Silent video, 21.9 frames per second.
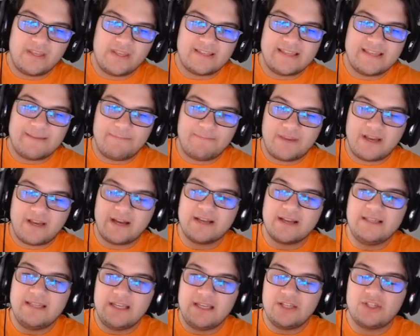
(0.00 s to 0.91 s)
is that
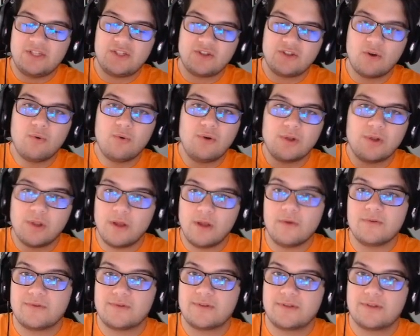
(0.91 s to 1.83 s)
because he's so
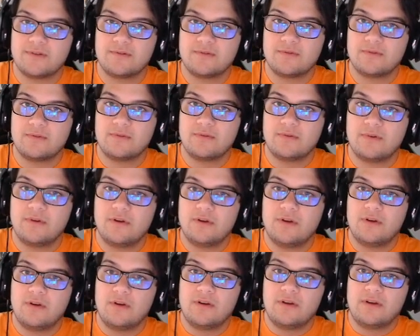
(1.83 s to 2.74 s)
close,
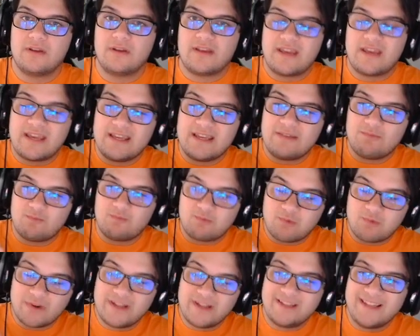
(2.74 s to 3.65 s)
he
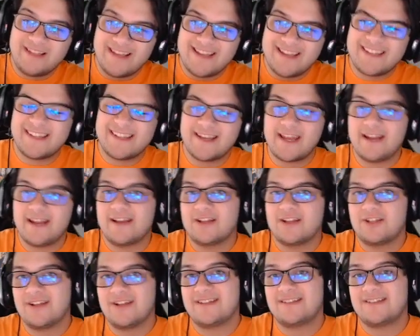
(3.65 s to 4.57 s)
really isn't getting
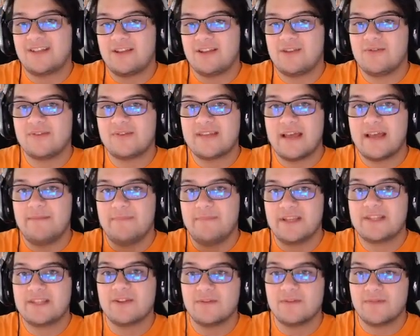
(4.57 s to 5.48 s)
a chance to use that
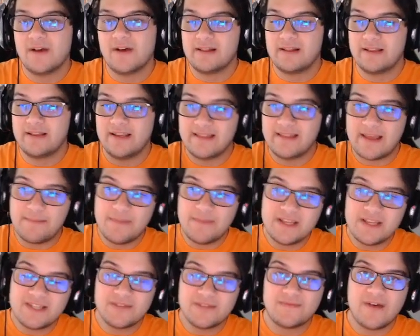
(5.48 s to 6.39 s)
missile volley. And that
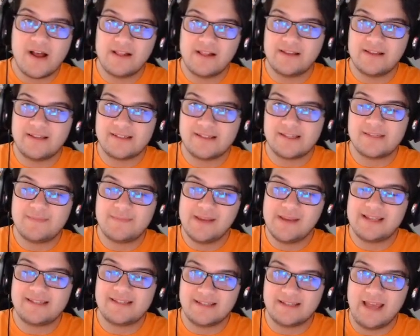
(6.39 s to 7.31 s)
missile volley is his
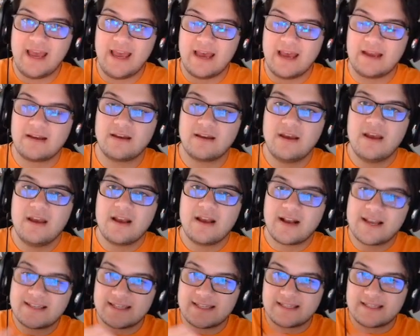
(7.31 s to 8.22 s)
best attack
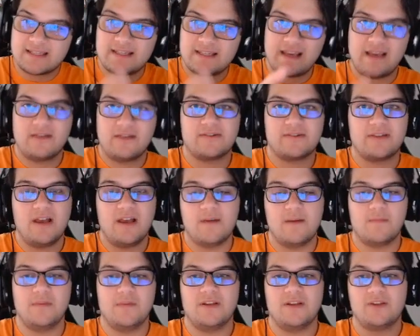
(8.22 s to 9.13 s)
because it scales
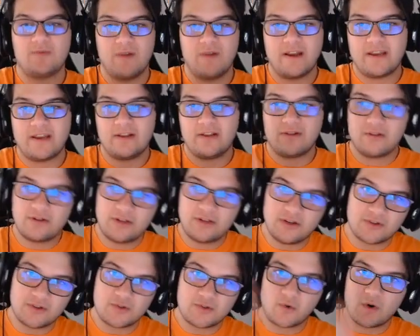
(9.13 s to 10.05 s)
up. His regular,
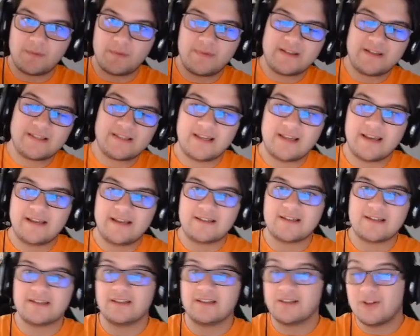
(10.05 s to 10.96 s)
you know, scorpion sting
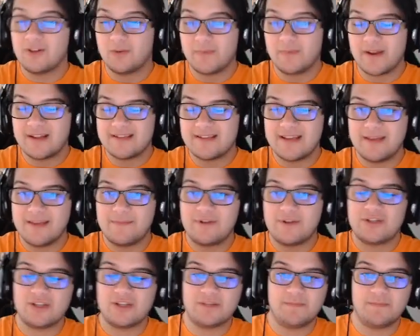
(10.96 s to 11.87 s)
does a little bit of
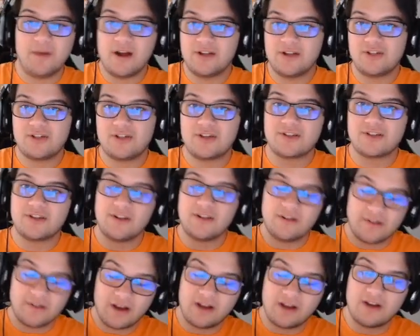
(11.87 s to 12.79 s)
damage. His punch does
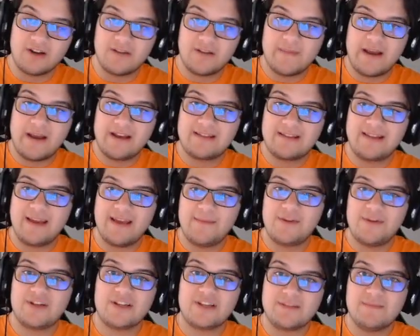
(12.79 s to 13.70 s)
a good amount of
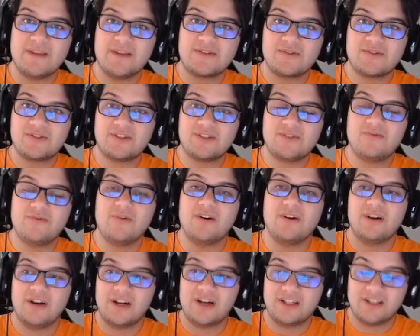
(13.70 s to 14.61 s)
damage. His missiles do
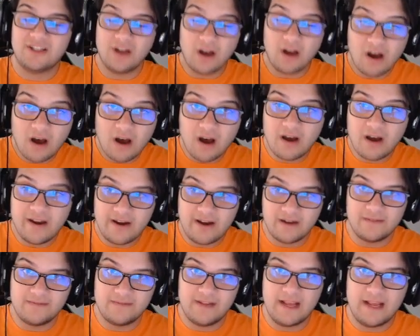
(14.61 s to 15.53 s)
a ton
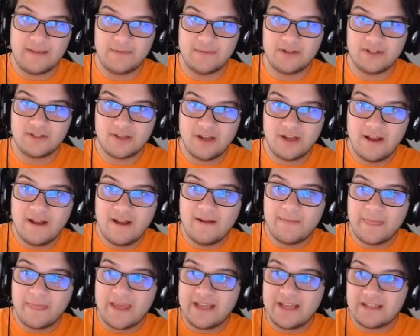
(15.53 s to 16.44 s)
of damage.
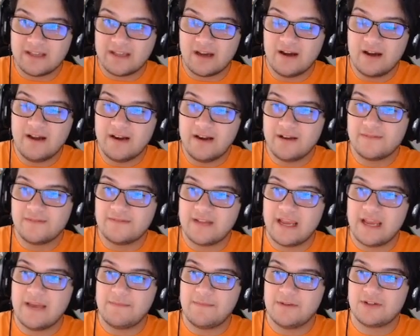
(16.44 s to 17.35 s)
A ton of
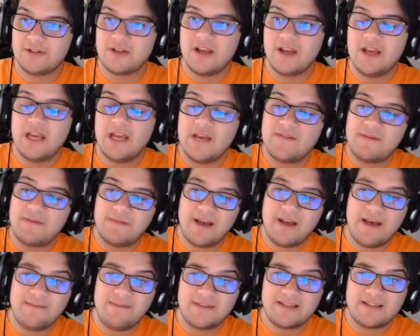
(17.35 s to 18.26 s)
damage. If I'm
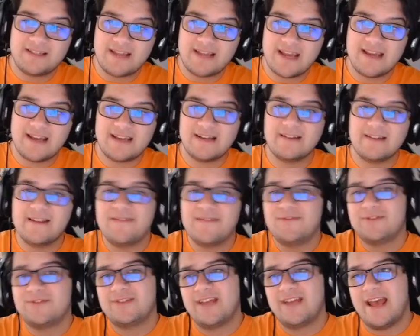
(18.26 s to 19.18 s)
not mistaken, a
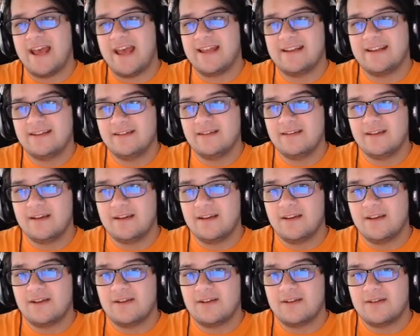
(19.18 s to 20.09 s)
level 10
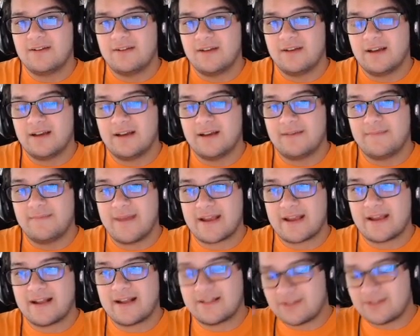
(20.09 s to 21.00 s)

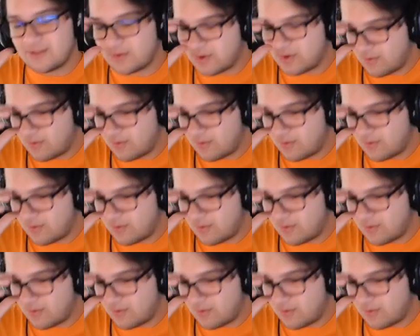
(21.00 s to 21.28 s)
MechaGodzilla